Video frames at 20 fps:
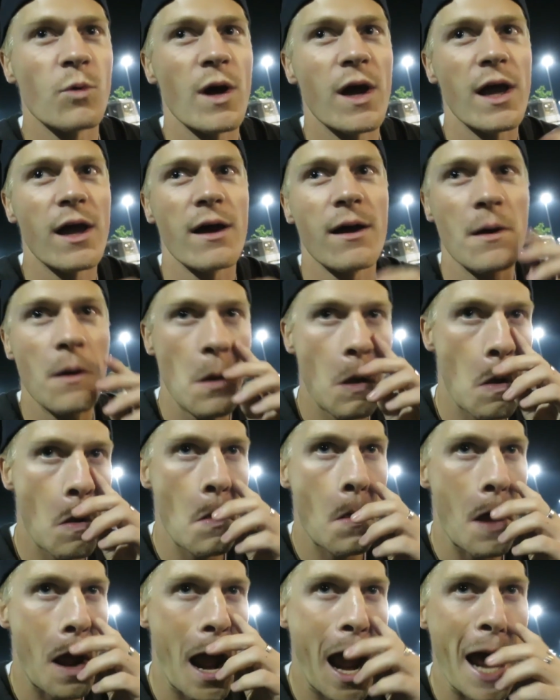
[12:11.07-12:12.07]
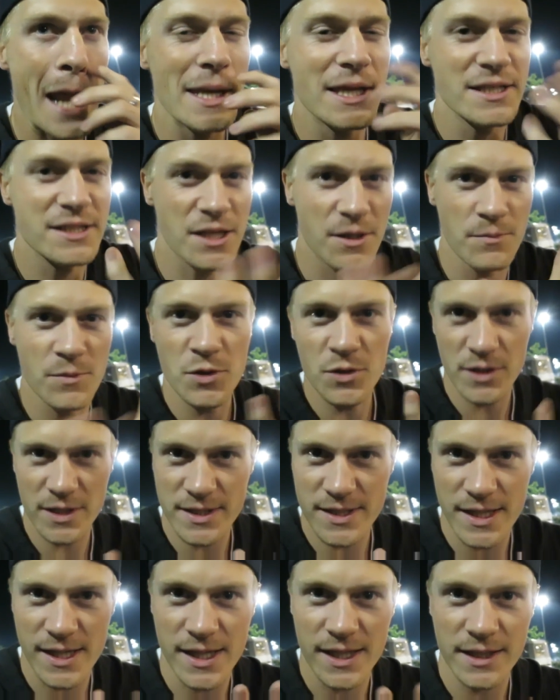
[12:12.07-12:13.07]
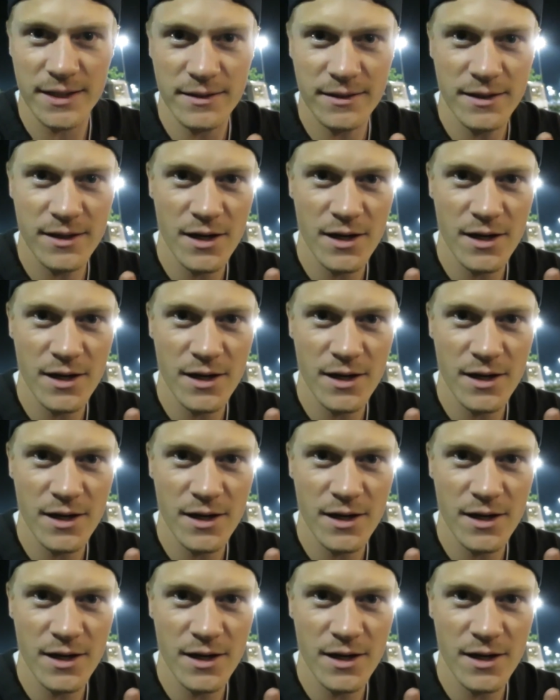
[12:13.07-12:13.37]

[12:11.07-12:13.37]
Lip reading: where I have this community